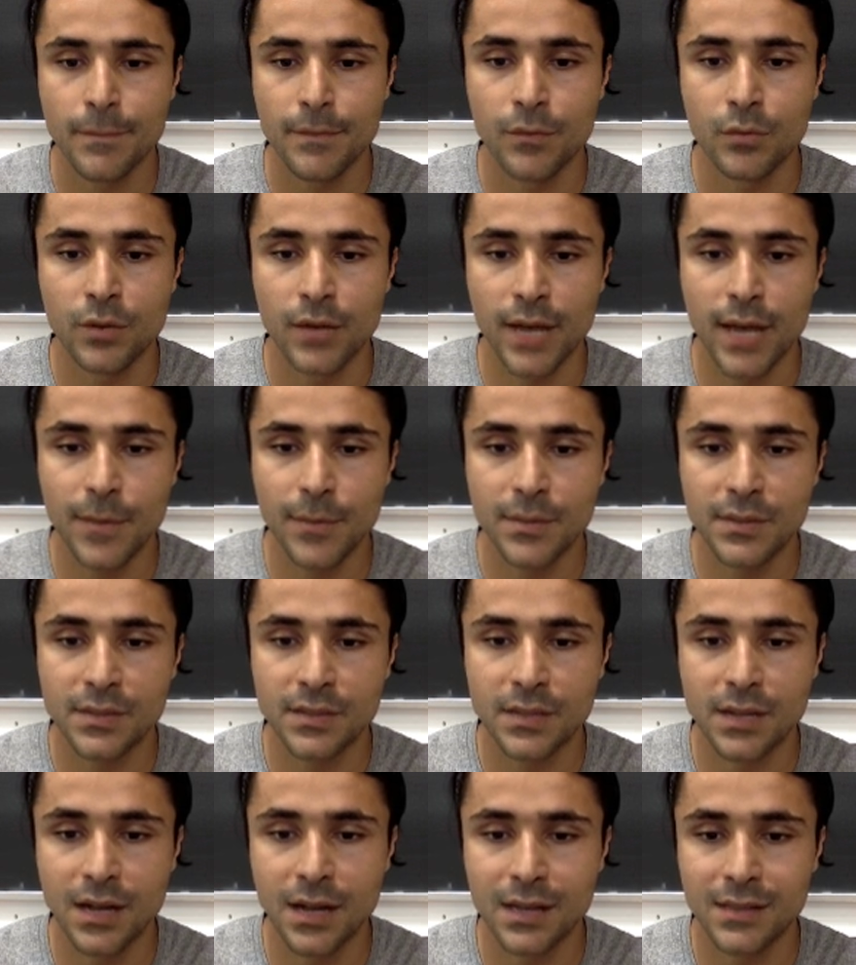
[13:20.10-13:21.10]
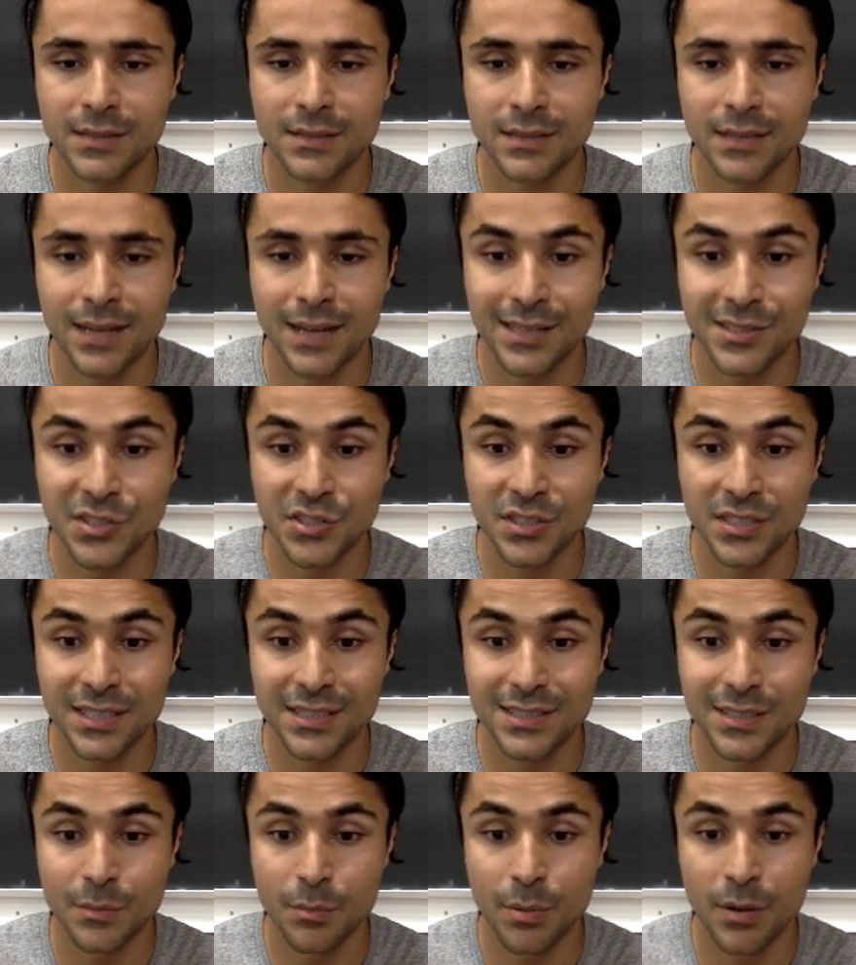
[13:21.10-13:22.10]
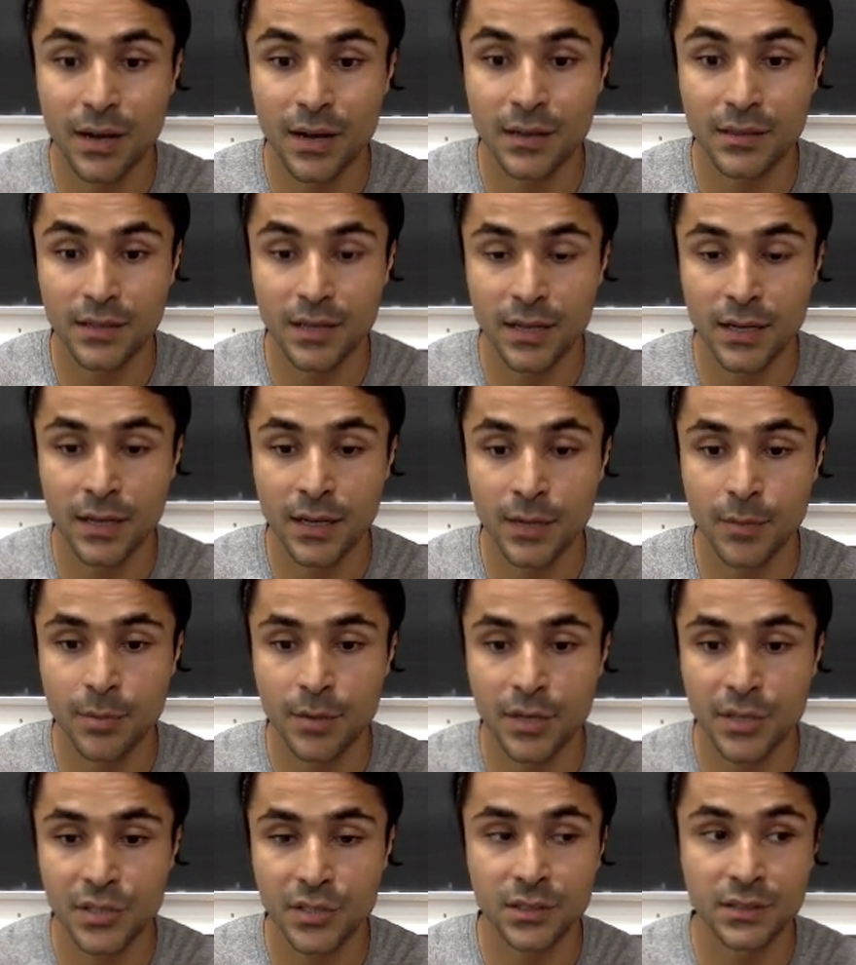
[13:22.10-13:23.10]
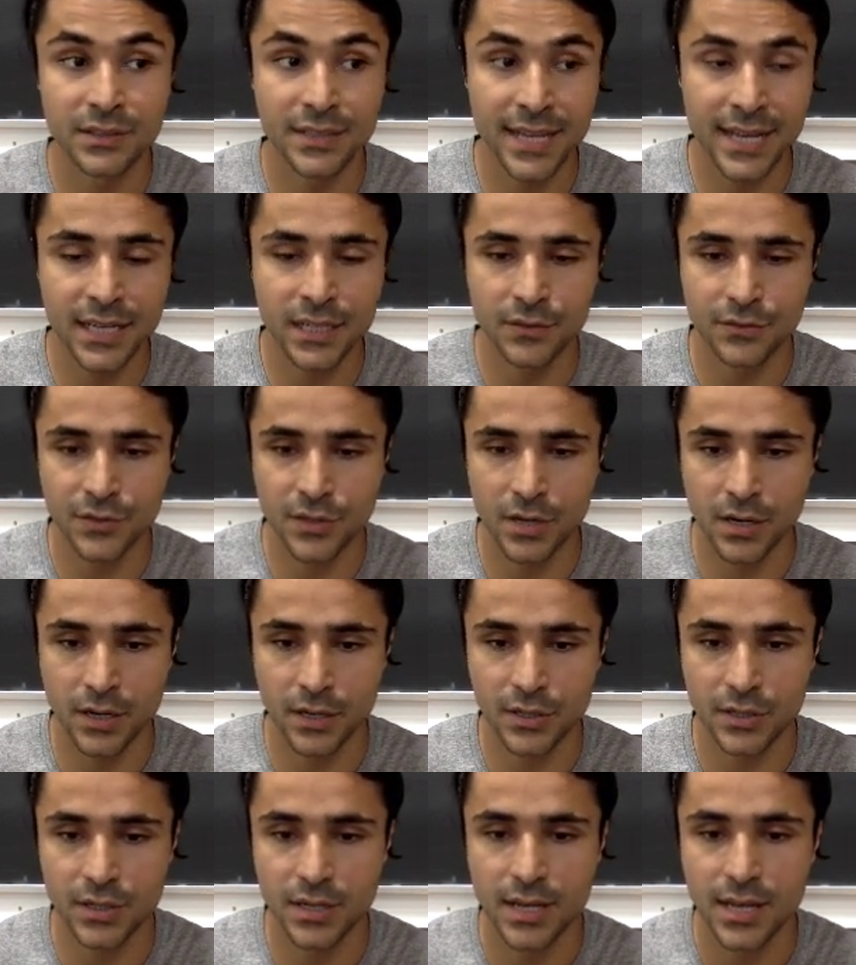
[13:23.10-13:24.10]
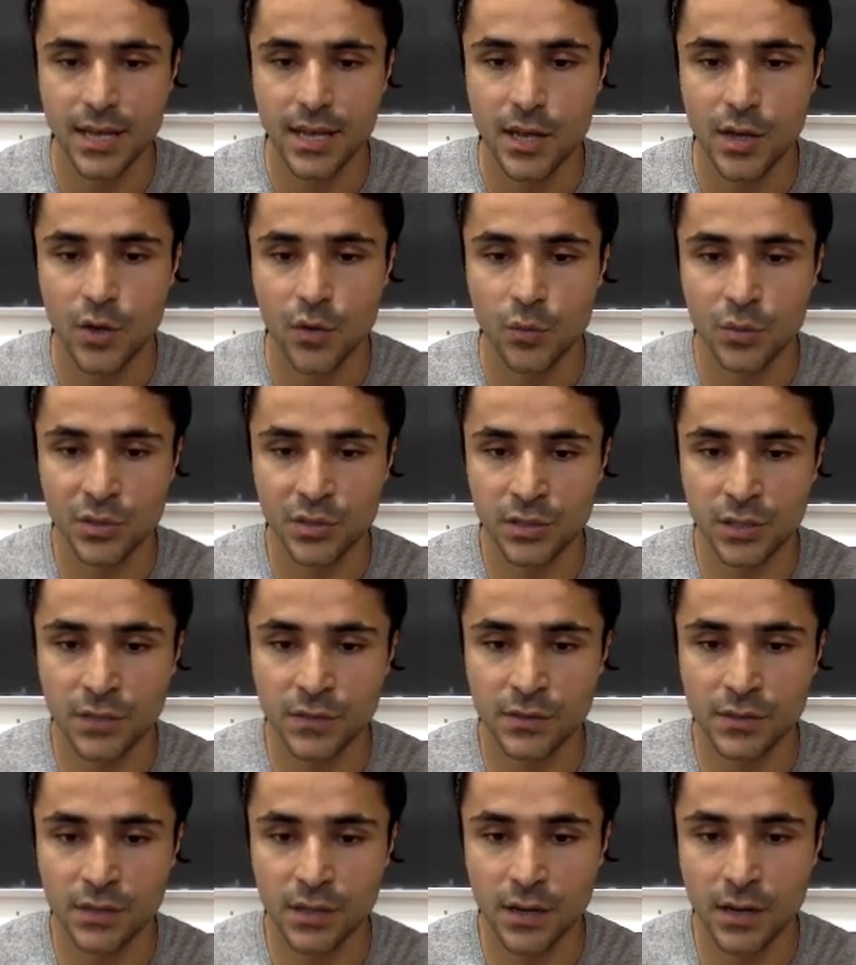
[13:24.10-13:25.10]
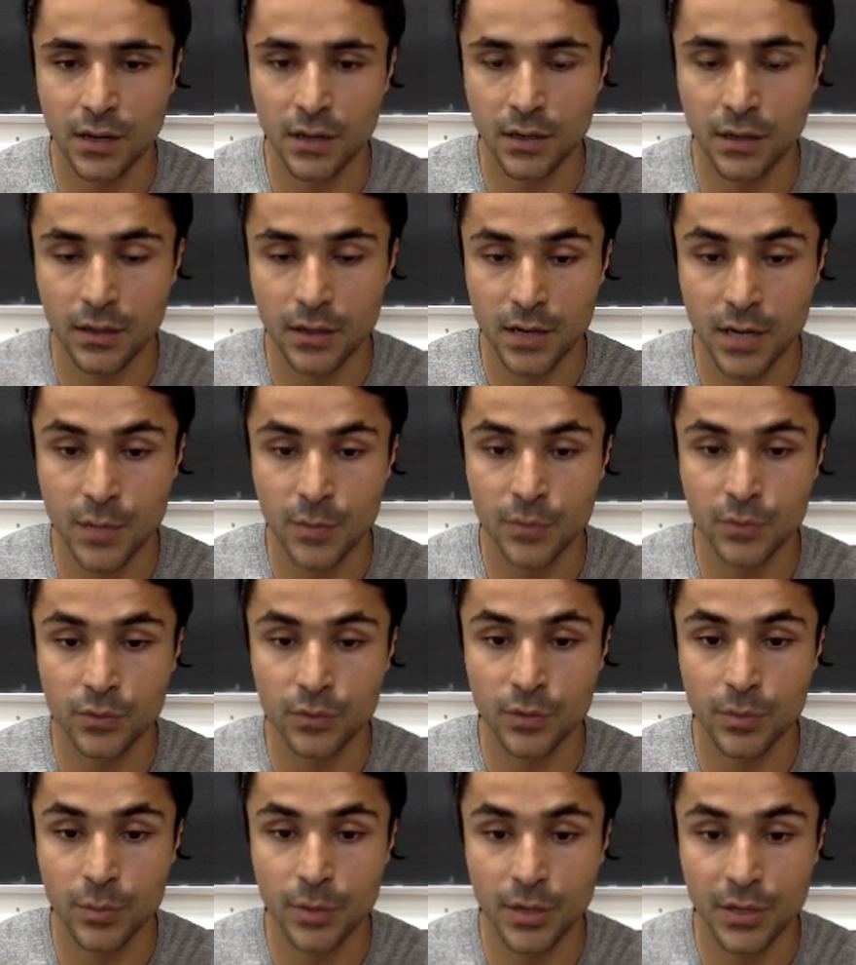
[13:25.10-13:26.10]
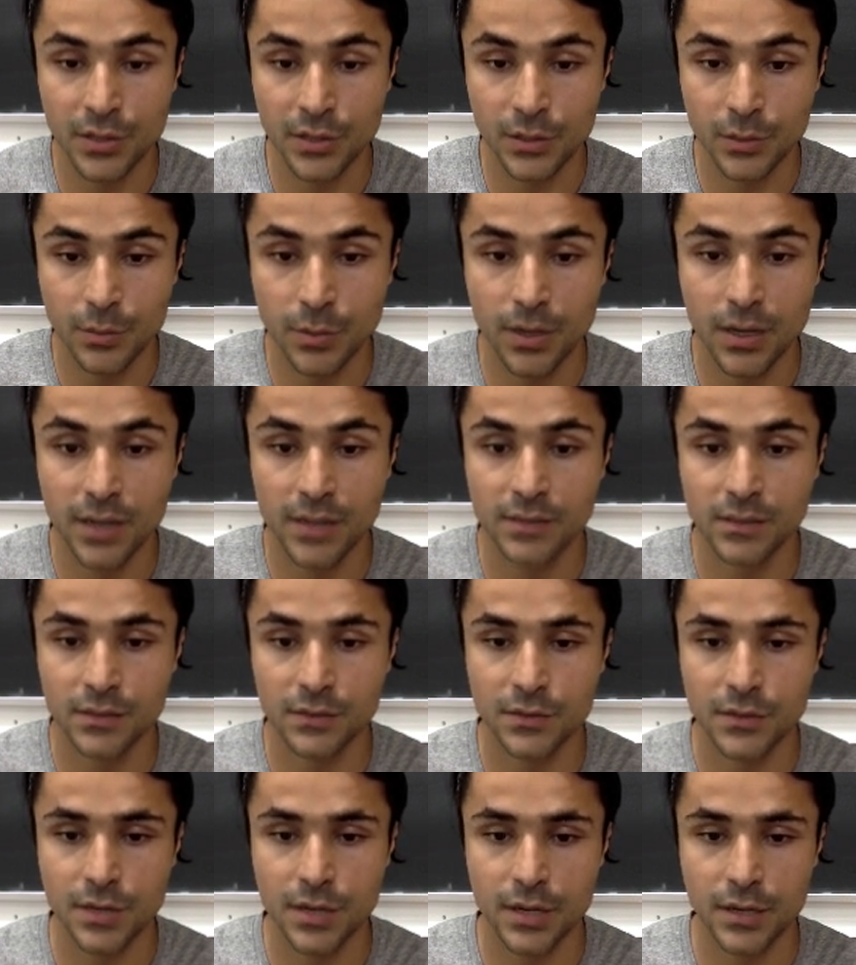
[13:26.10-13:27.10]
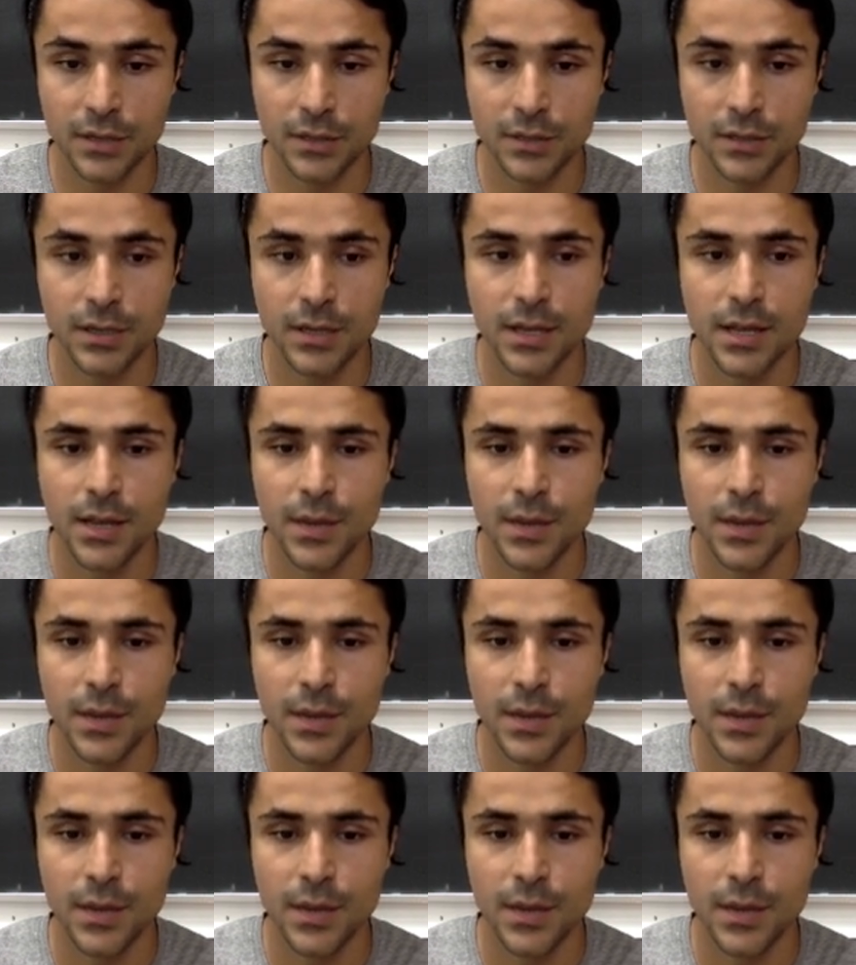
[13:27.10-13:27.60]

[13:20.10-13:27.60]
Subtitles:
what happens is that oxygen gets a partial negative charge, which leaves the carbon with a partial positive charge.